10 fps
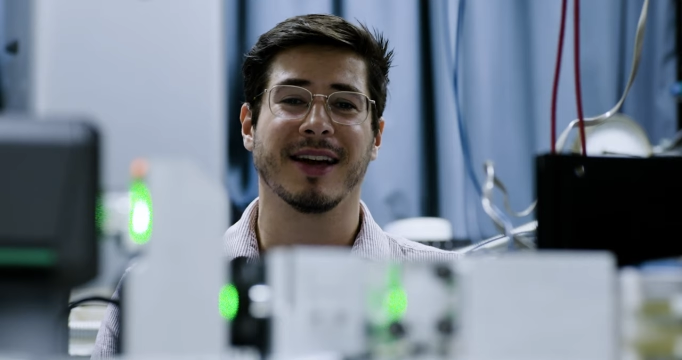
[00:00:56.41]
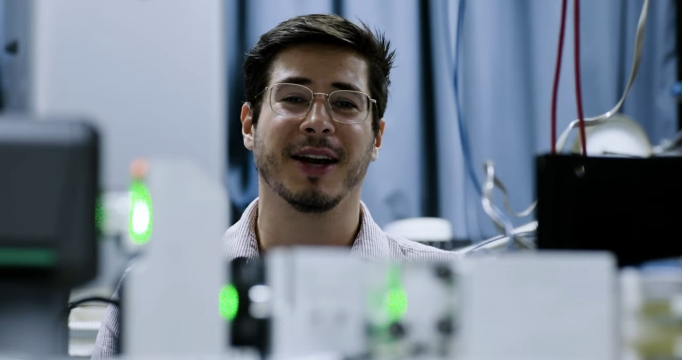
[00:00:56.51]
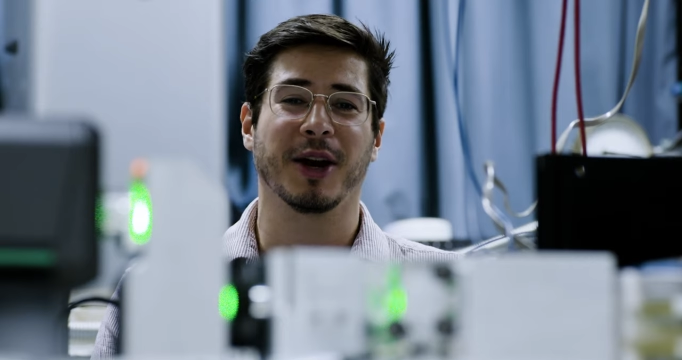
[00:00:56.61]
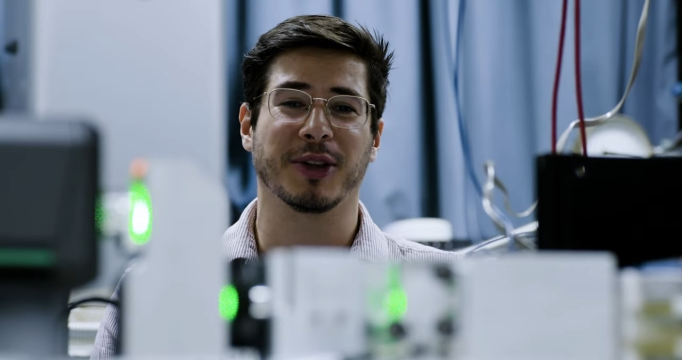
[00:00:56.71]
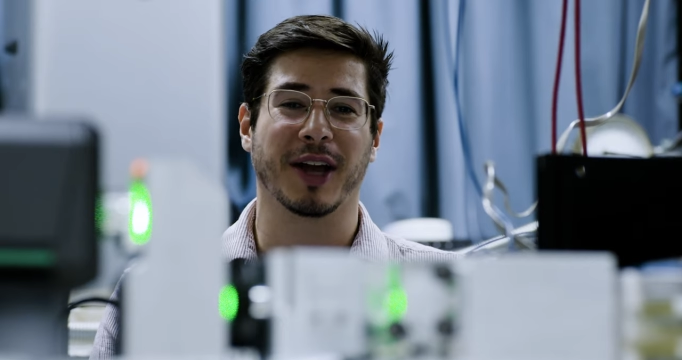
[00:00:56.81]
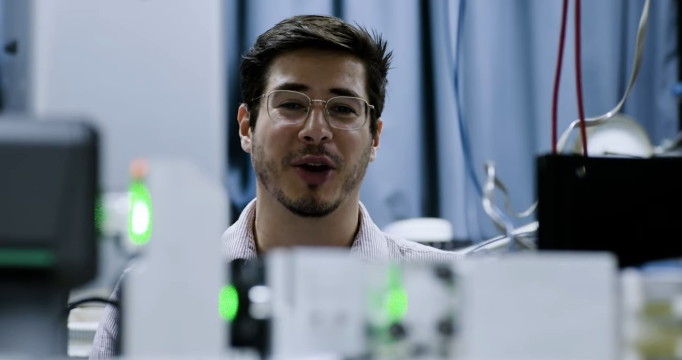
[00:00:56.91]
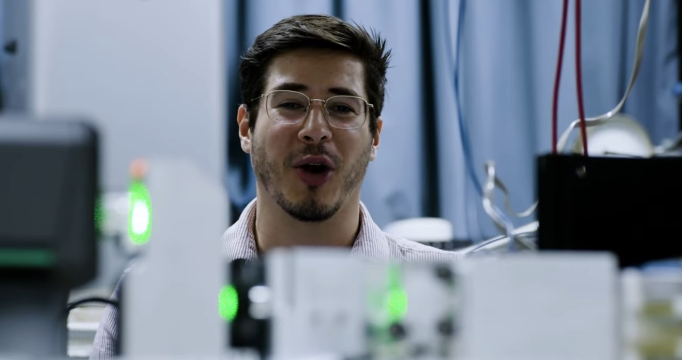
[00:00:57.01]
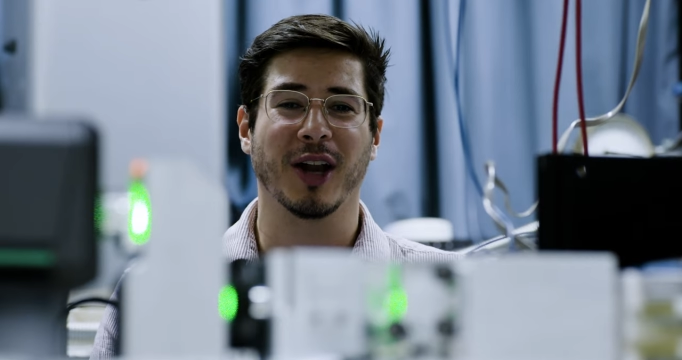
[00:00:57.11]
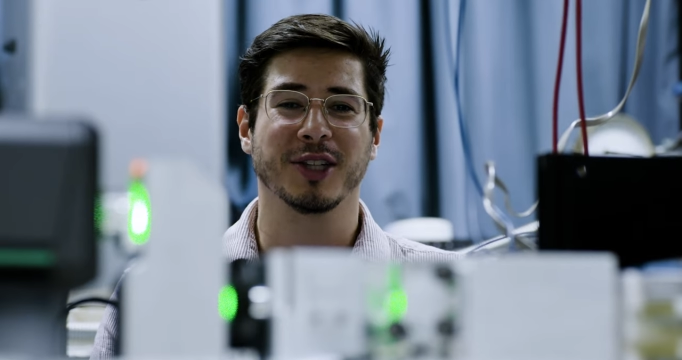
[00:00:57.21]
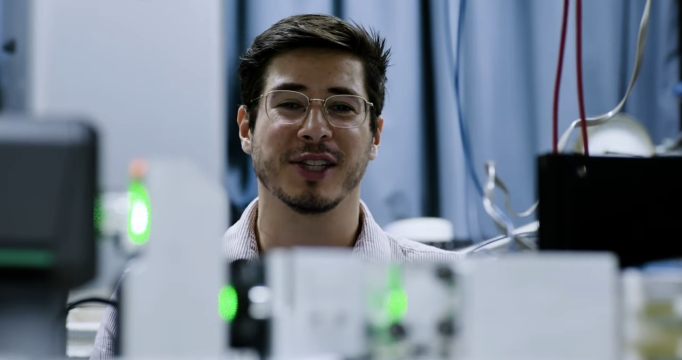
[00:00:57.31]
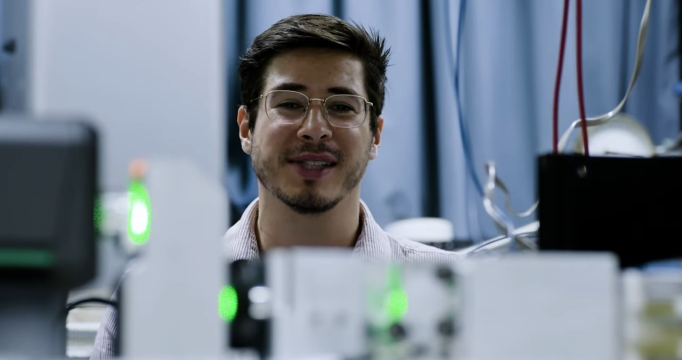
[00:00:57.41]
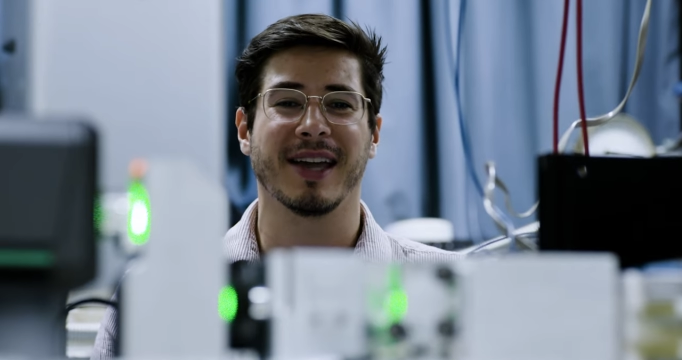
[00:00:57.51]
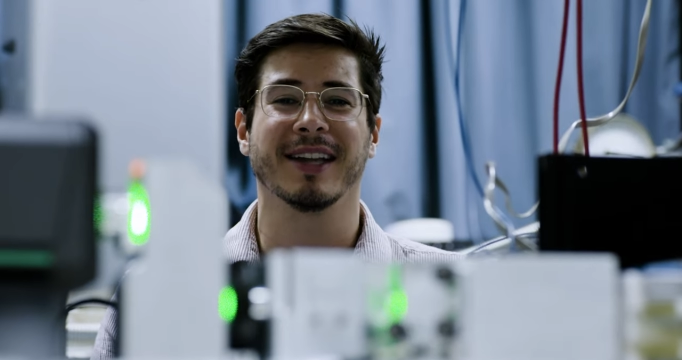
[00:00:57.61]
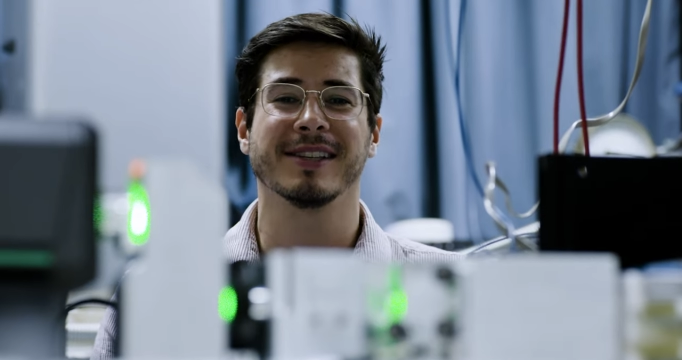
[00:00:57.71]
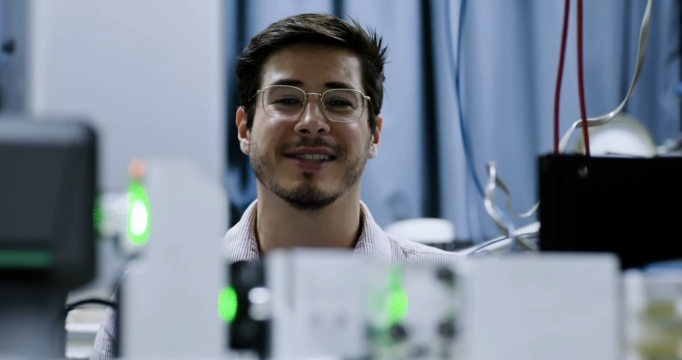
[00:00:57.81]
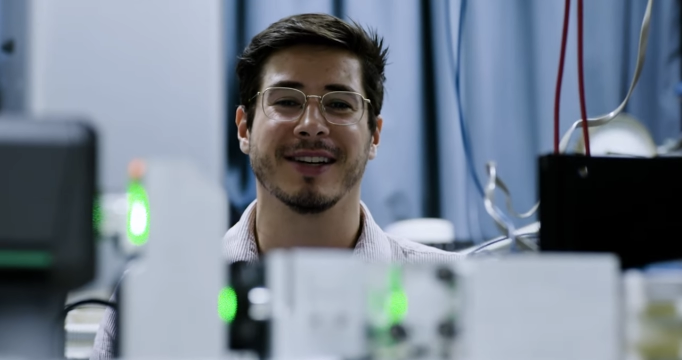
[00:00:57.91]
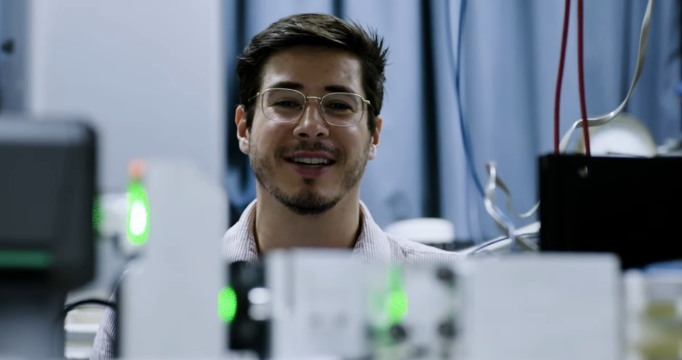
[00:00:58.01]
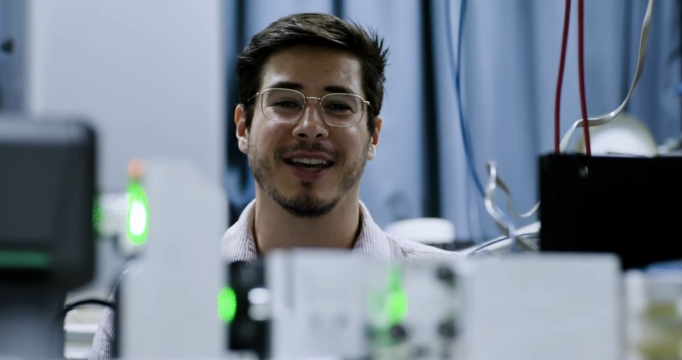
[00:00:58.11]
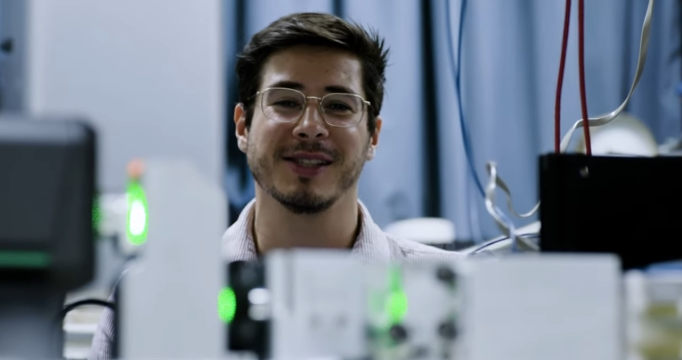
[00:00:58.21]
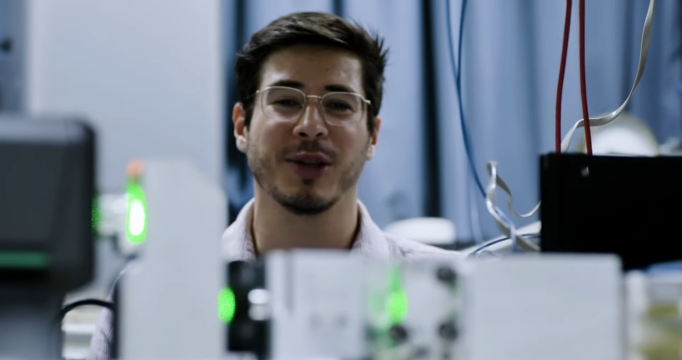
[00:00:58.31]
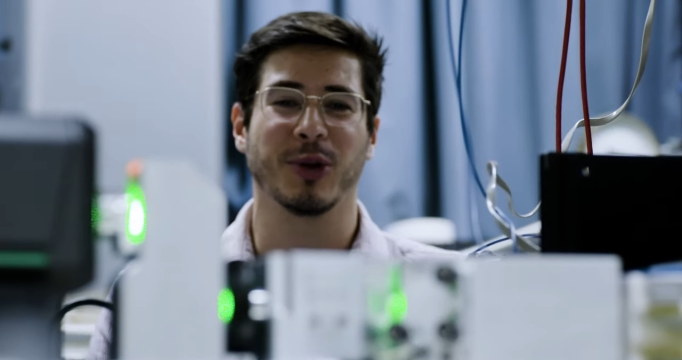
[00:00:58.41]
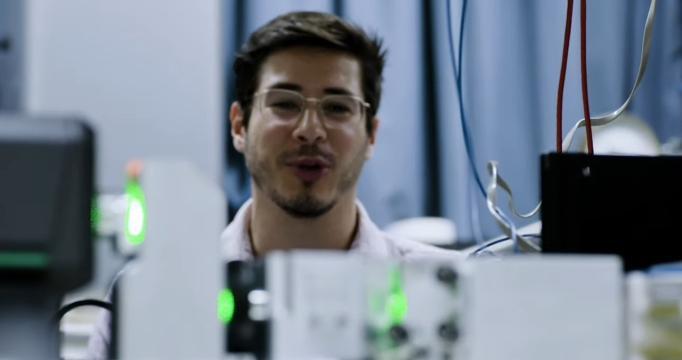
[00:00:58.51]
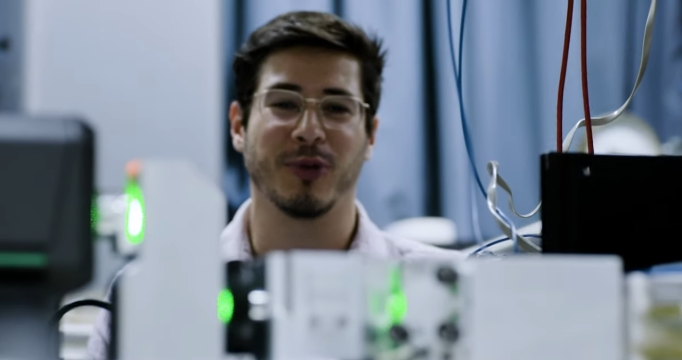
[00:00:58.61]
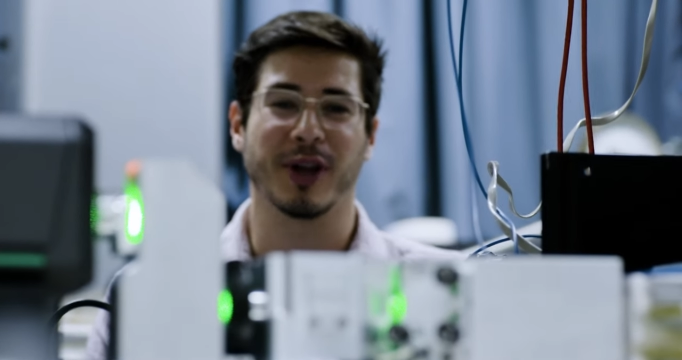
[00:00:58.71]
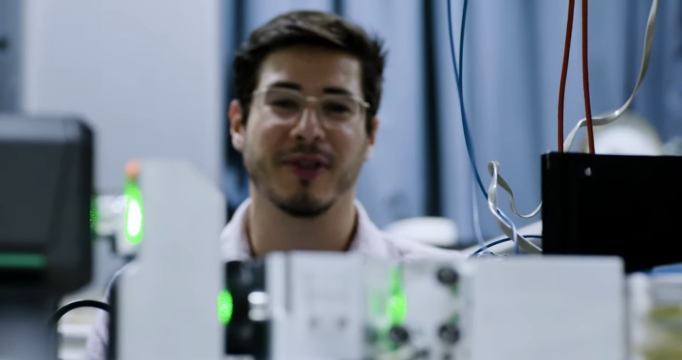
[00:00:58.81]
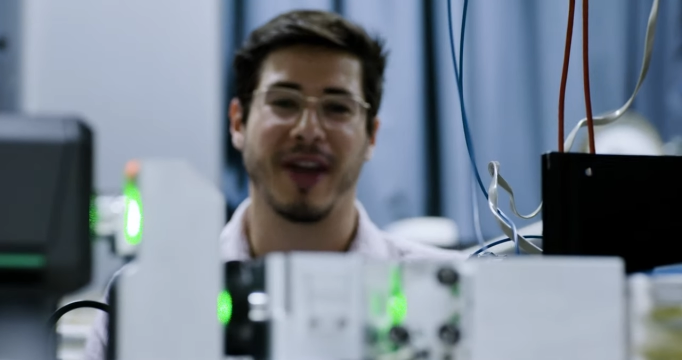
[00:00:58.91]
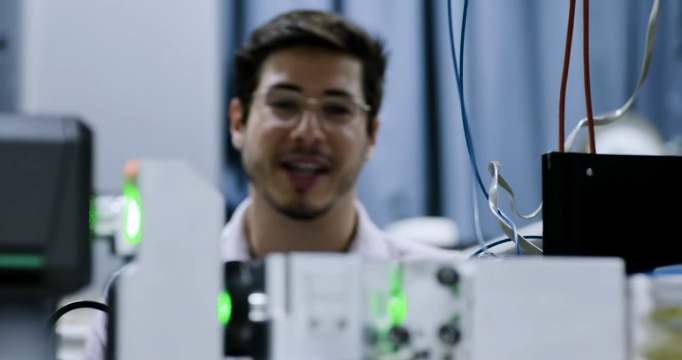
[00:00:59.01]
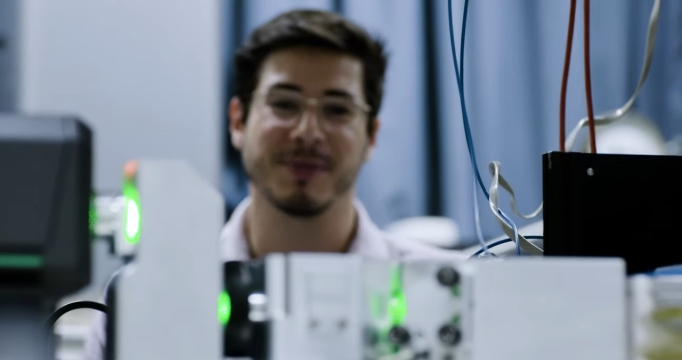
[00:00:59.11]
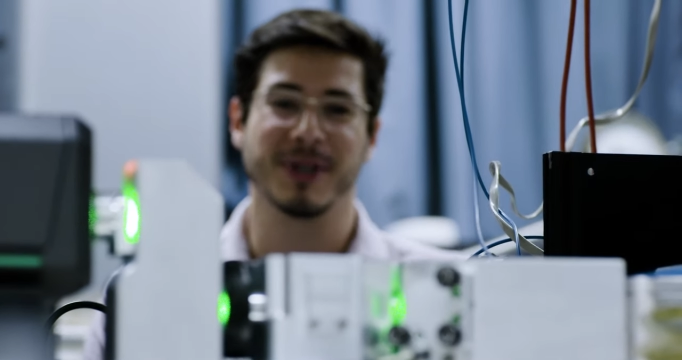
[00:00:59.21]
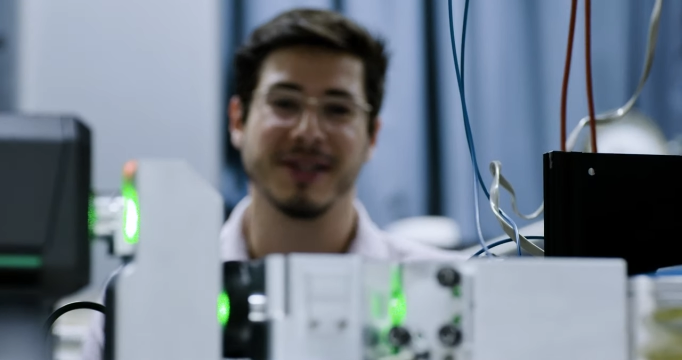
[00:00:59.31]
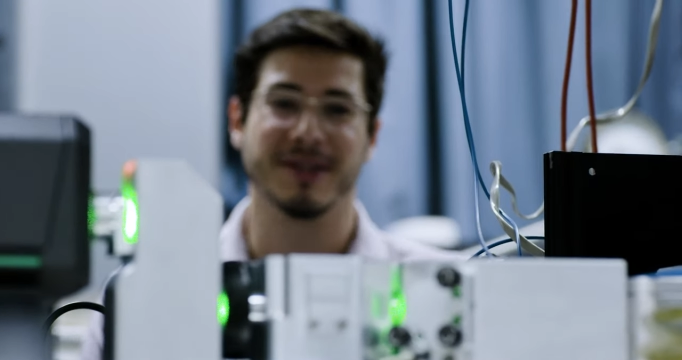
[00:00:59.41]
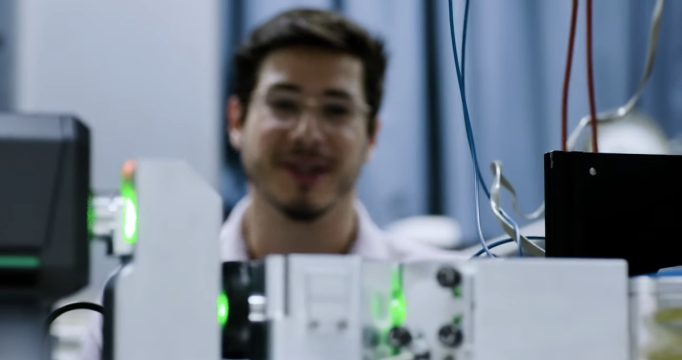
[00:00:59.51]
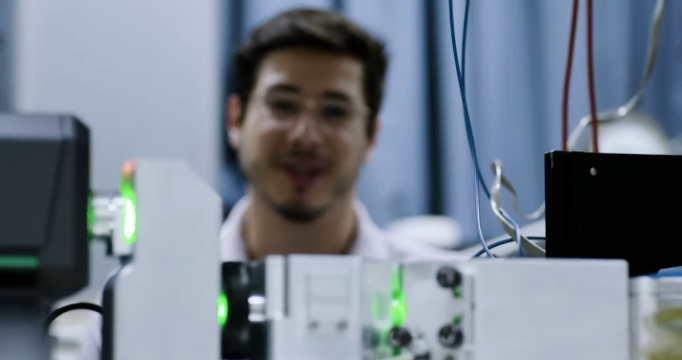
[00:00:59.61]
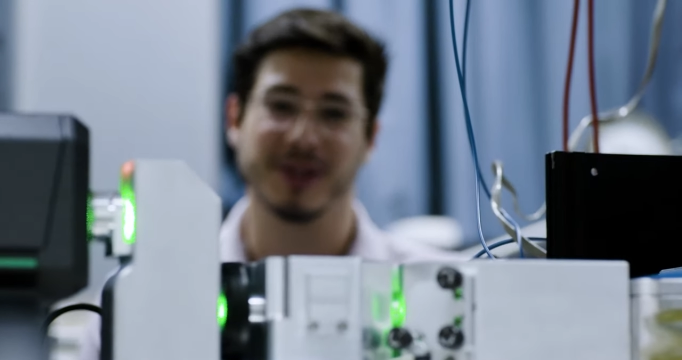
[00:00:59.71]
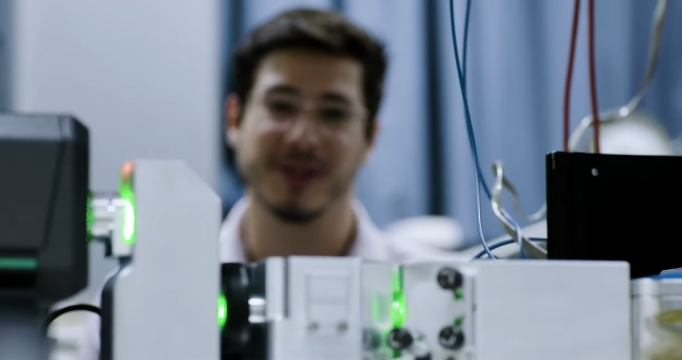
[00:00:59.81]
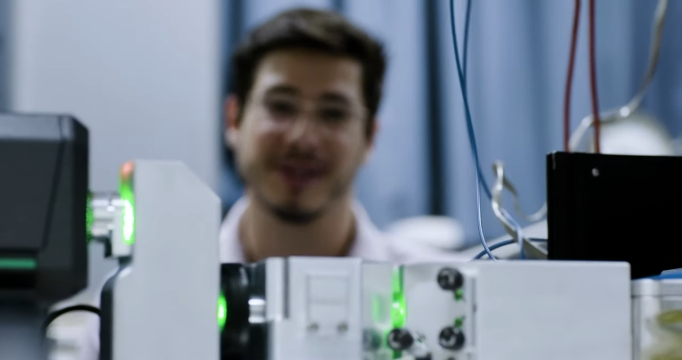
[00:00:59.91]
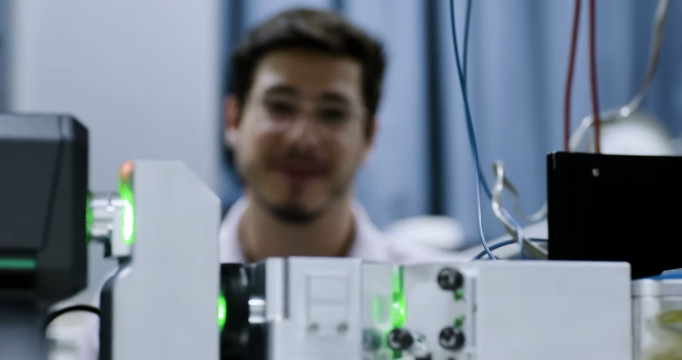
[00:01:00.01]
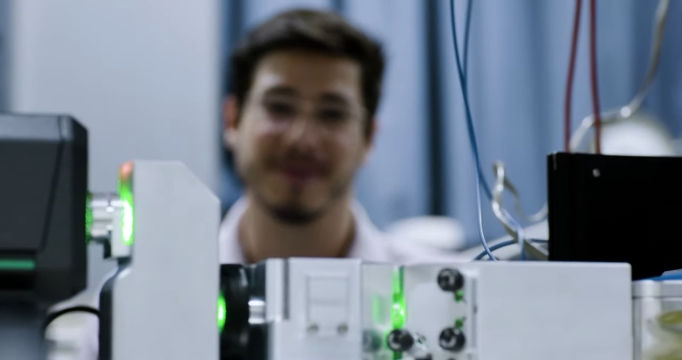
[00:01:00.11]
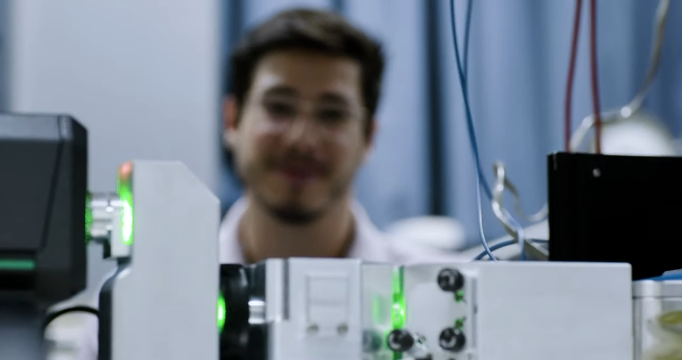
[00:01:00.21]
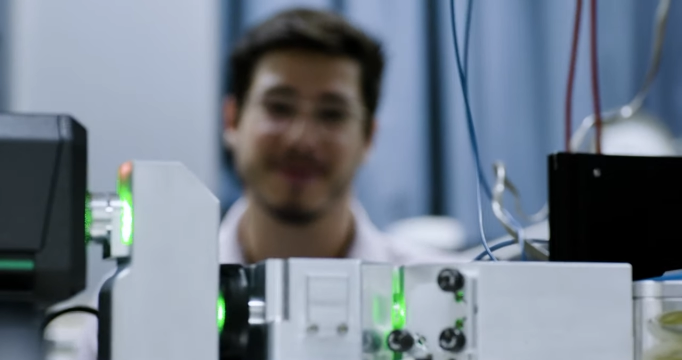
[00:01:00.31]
and nanotechnologist at the Zernike Institute for Advanced Materials.